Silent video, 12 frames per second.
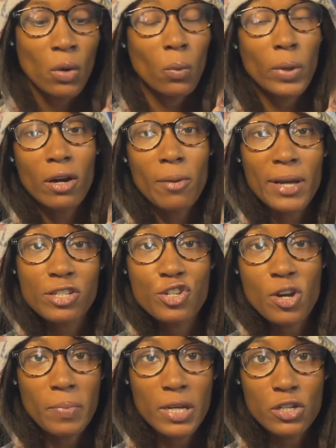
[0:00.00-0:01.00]
We are about to
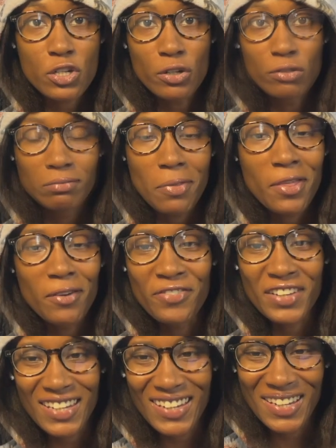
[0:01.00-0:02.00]
jump into the
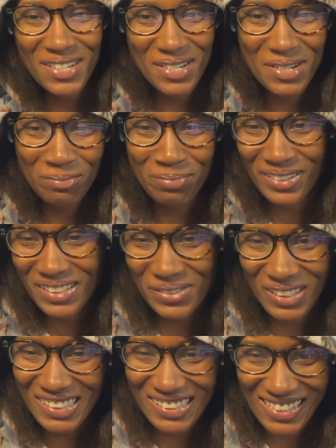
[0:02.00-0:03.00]
V
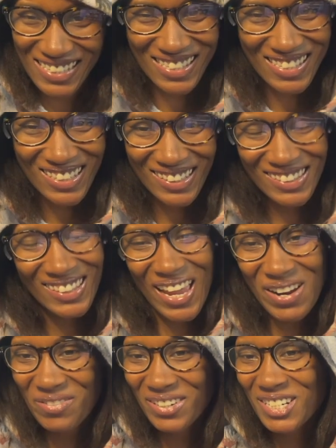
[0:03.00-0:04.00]
pre-release
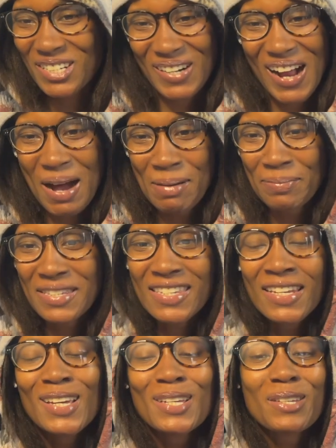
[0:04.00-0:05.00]
layover drops.
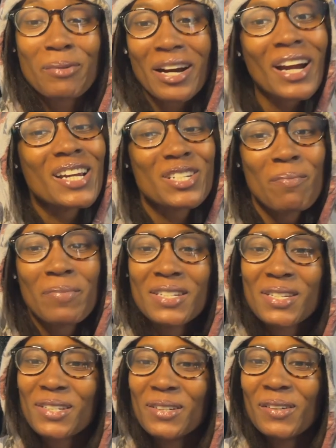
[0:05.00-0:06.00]
So we're gonna jump
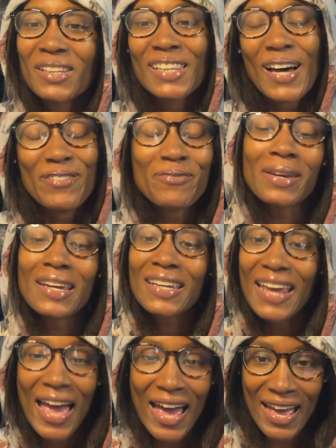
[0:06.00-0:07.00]
into Love Me
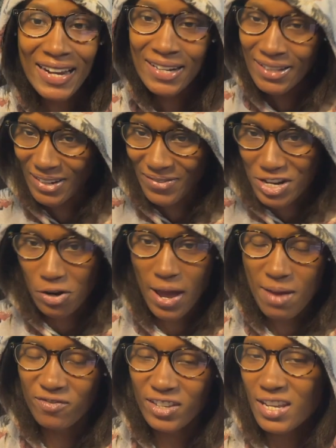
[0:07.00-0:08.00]
Again, the official
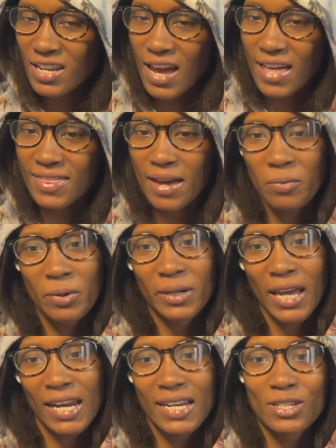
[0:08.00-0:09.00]
MV, and then we will
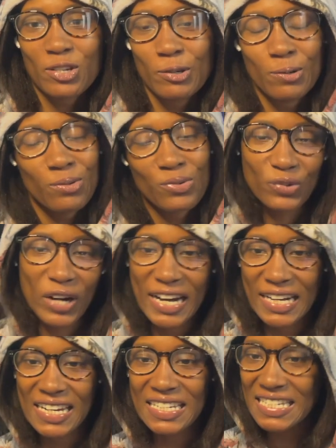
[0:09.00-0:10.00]
get into
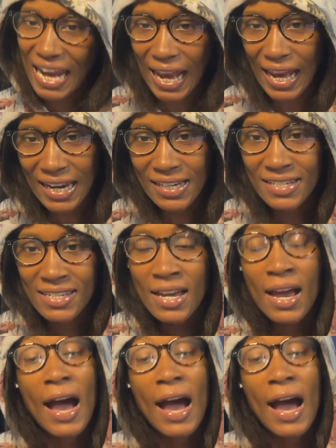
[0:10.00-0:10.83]
Rainy Days.